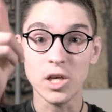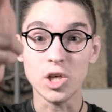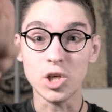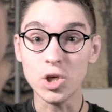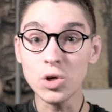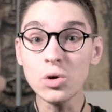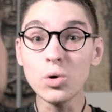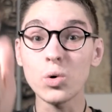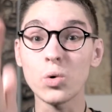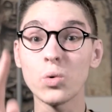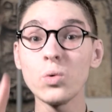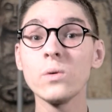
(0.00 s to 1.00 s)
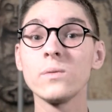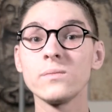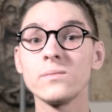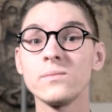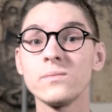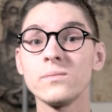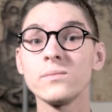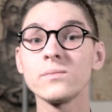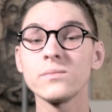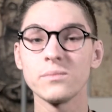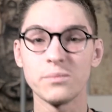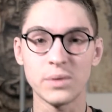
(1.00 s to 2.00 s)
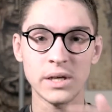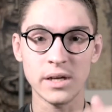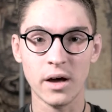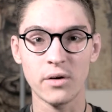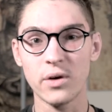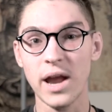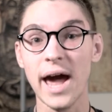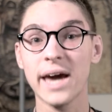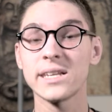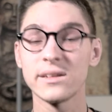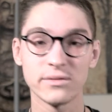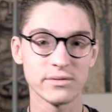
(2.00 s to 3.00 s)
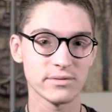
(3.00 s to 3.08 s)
you being unreactive.